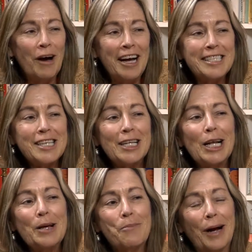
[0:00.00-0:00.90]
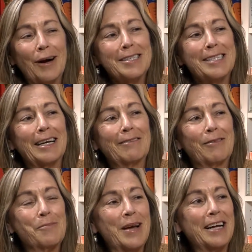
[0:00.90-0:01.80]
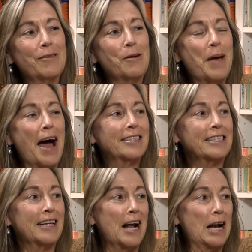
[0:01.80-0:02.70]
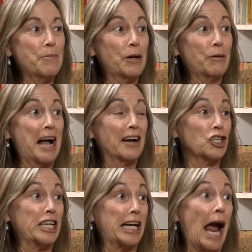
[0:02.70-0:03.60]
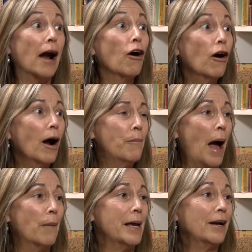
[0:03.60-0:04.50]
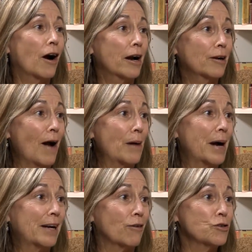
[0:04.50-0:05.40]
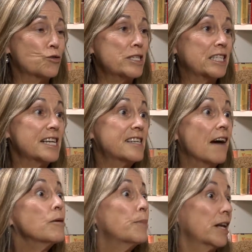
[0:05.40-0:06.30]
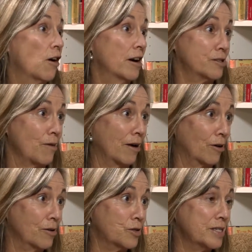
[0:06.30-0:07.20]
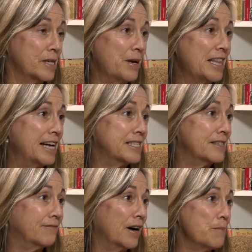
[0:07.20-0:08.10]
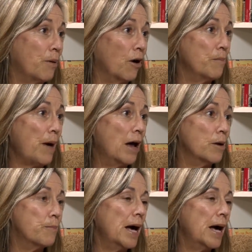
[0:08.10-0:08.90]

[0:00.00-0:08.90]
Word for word: It's a little embarrassing for me to imagine that anybody would actually care about me carting around my groceries because everybody carts around groceries. I mean, that's the funny part about it.